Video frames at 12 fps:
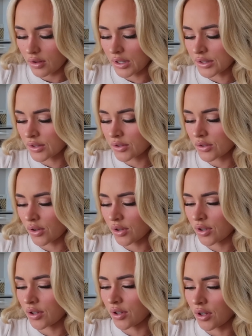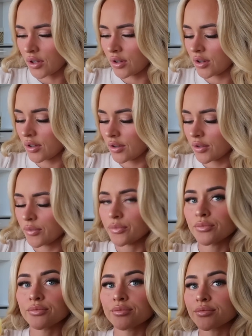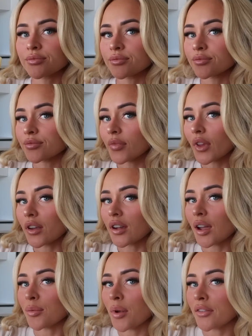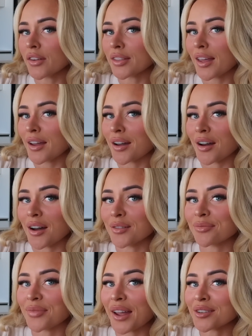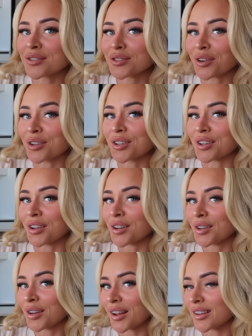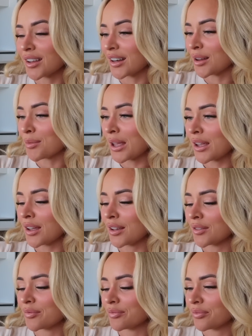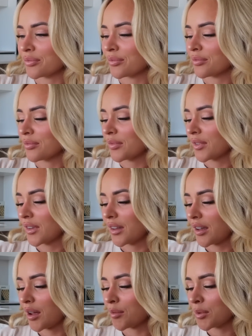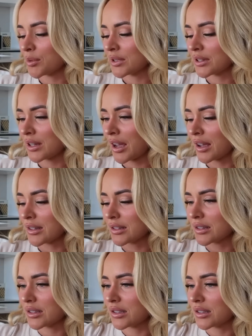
These are so cute. Look how perfect they are. They are so cute. Are you kidding me? I'm obsessed.